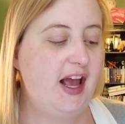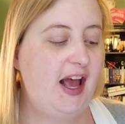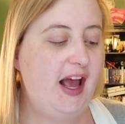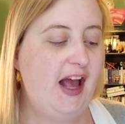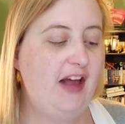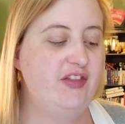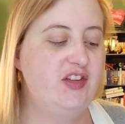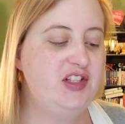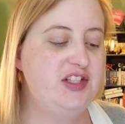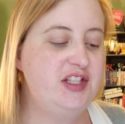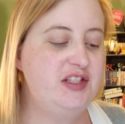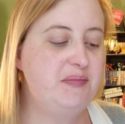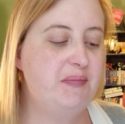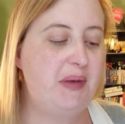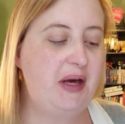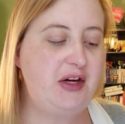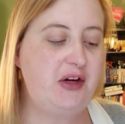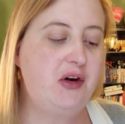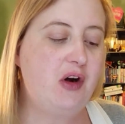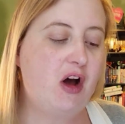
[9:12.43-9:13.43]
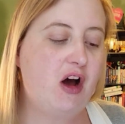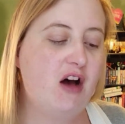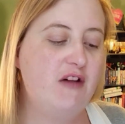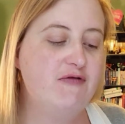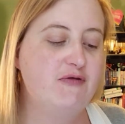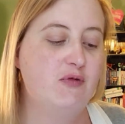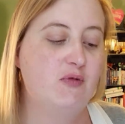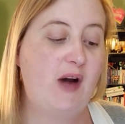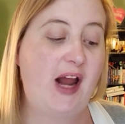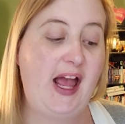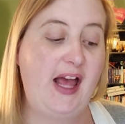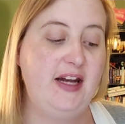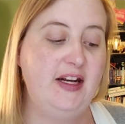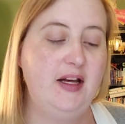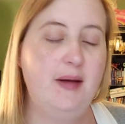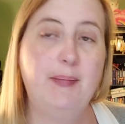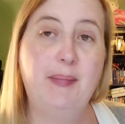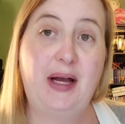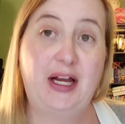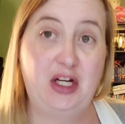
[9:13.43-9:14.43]
and this is Better Off Read
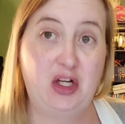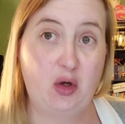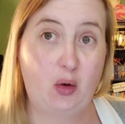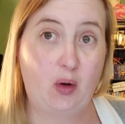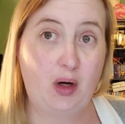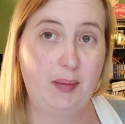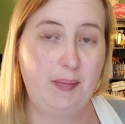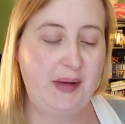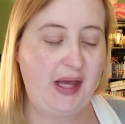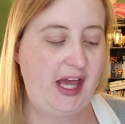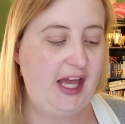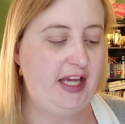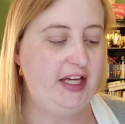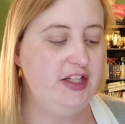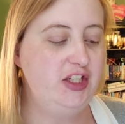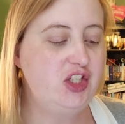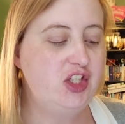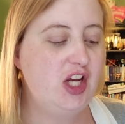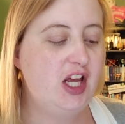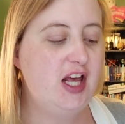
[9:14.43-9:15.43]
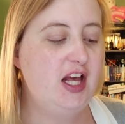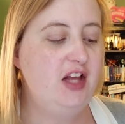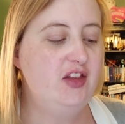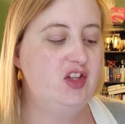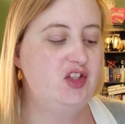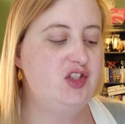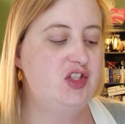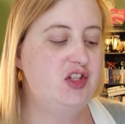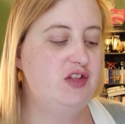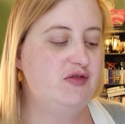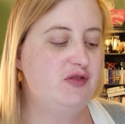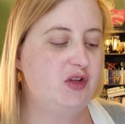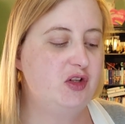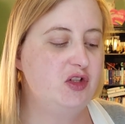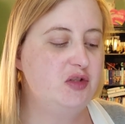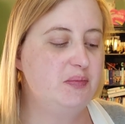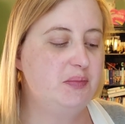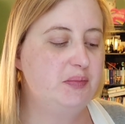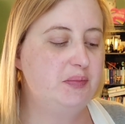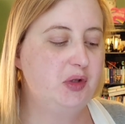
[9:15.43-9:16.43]
by Nora Page. This is the
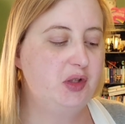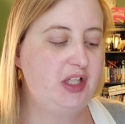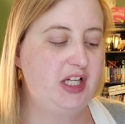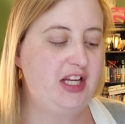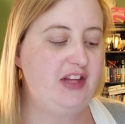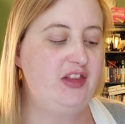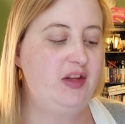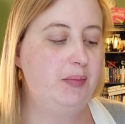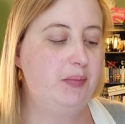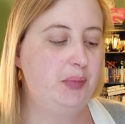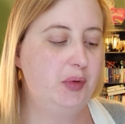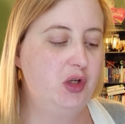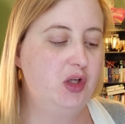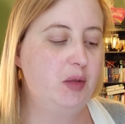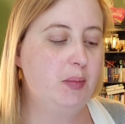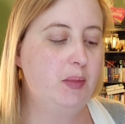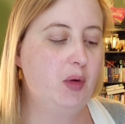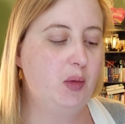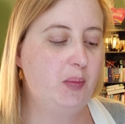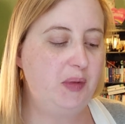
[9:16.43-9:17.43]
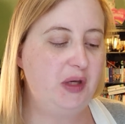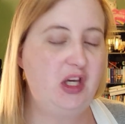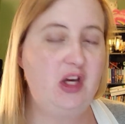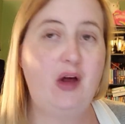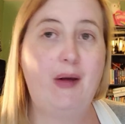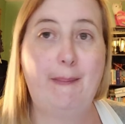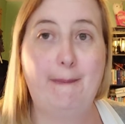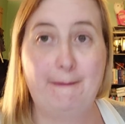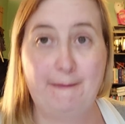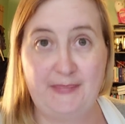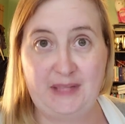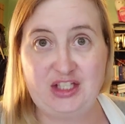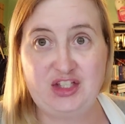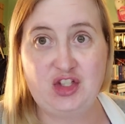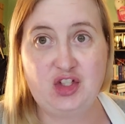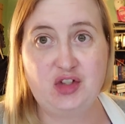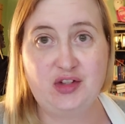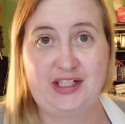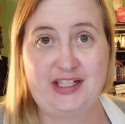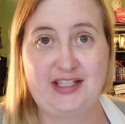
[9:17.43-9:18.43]
first book in the Bookmobile
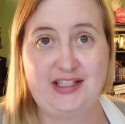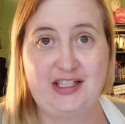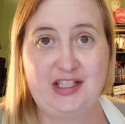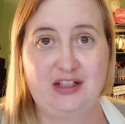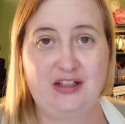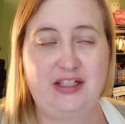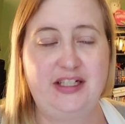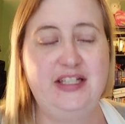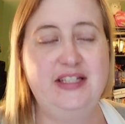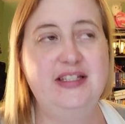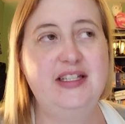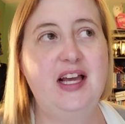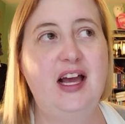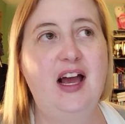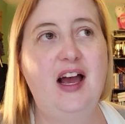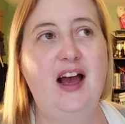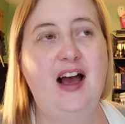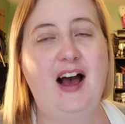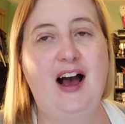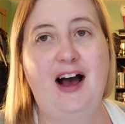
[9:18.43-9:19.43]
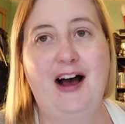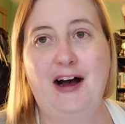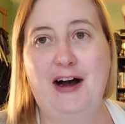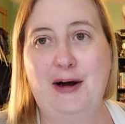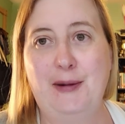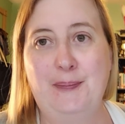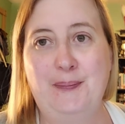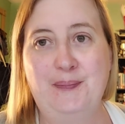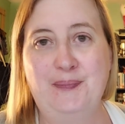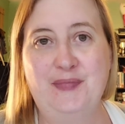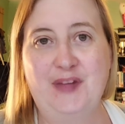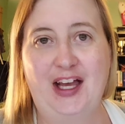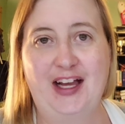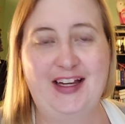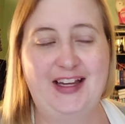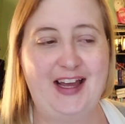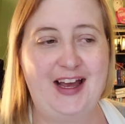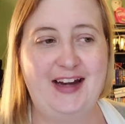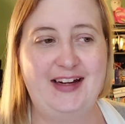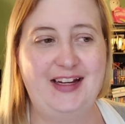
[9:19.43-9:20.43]
Mystery Series. Um,
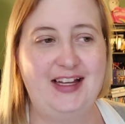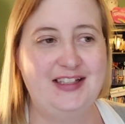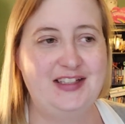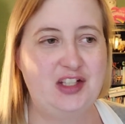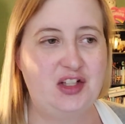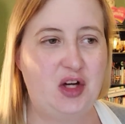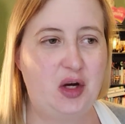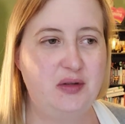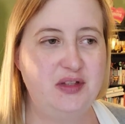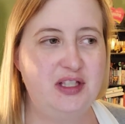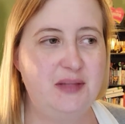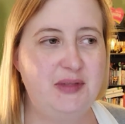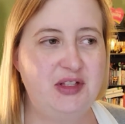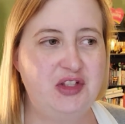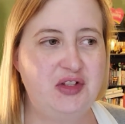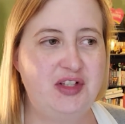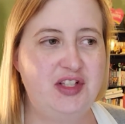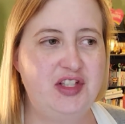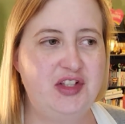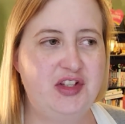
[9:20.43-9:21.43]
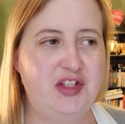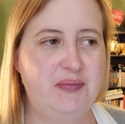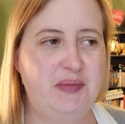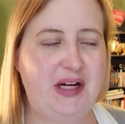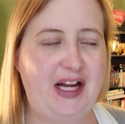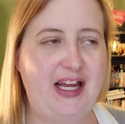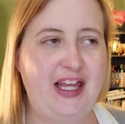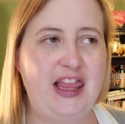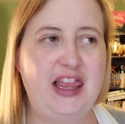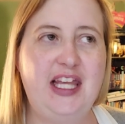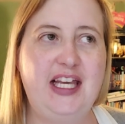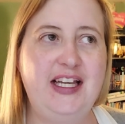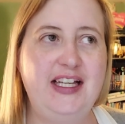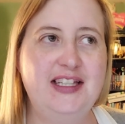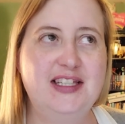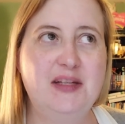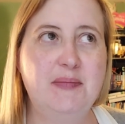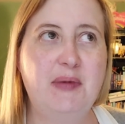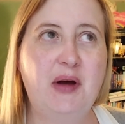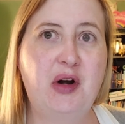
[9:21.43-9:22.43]
again, it's a cozy mystery series, but I think
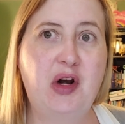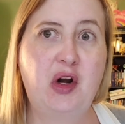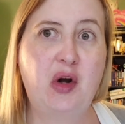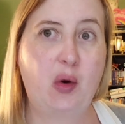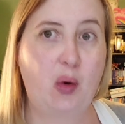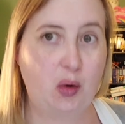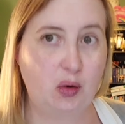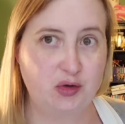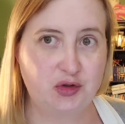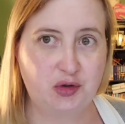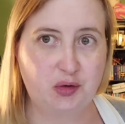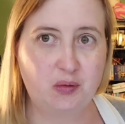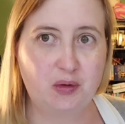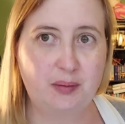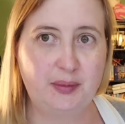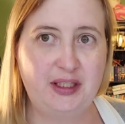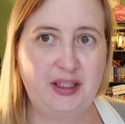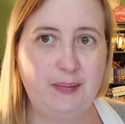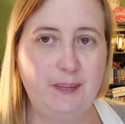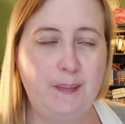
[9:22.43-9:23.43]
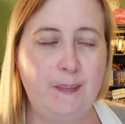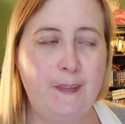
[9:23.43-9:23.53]
it's about an older woman,